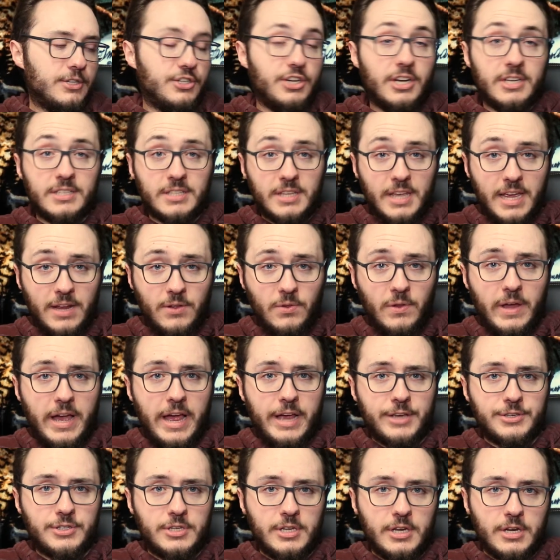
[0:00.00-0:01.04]
Just like
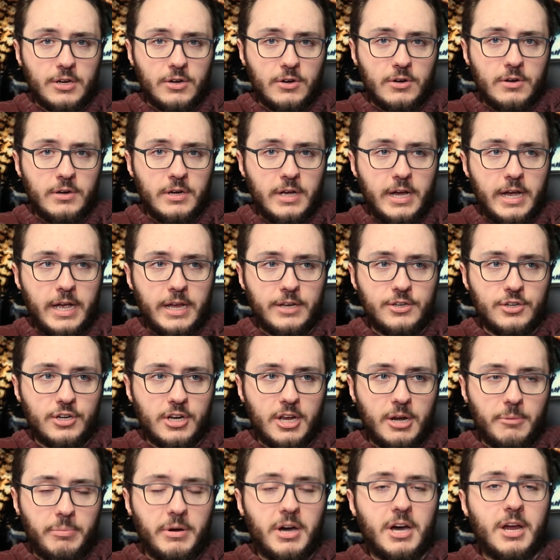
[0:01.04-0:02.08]
last year, I took
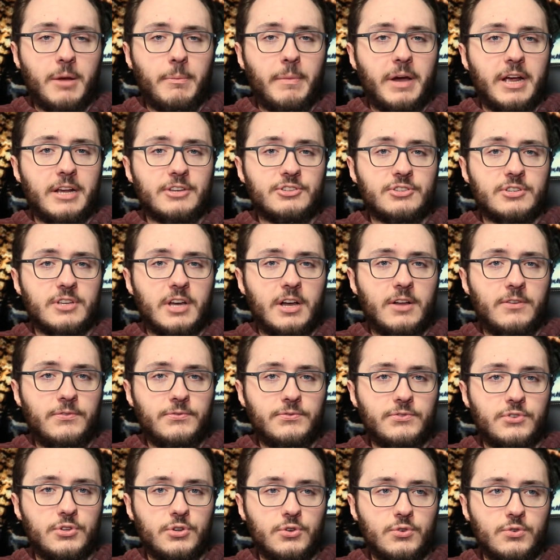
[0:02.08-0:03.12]
it upon
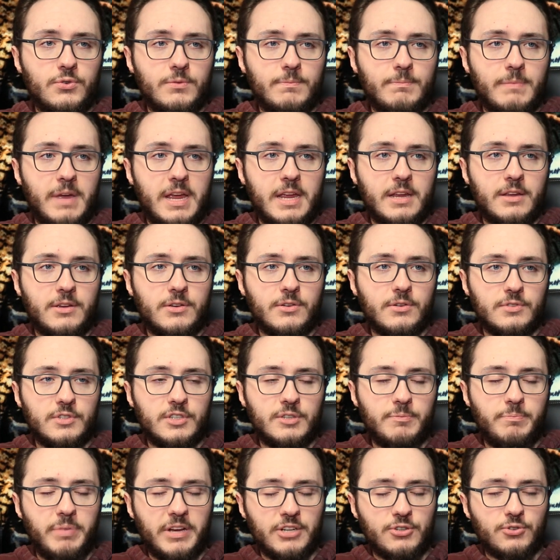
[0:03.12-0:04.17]
myself to make
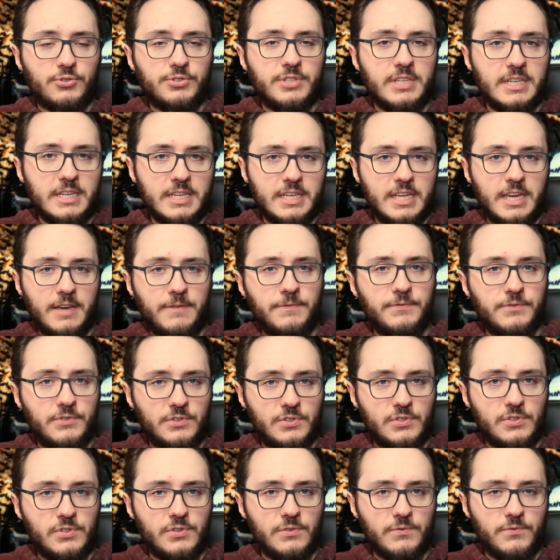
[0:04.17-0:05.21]
specialty
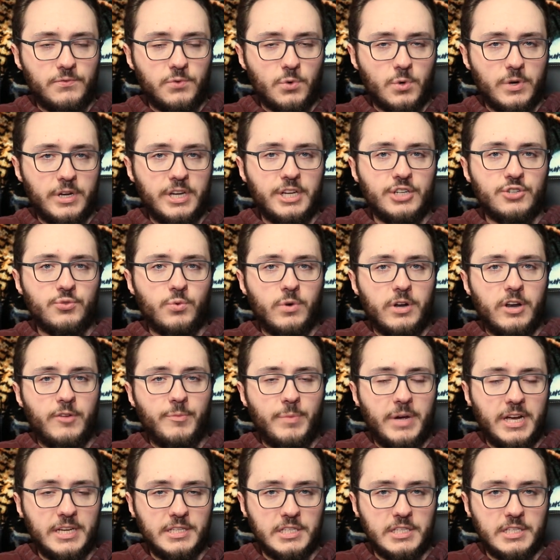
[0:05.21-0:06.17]
gifts for each one of my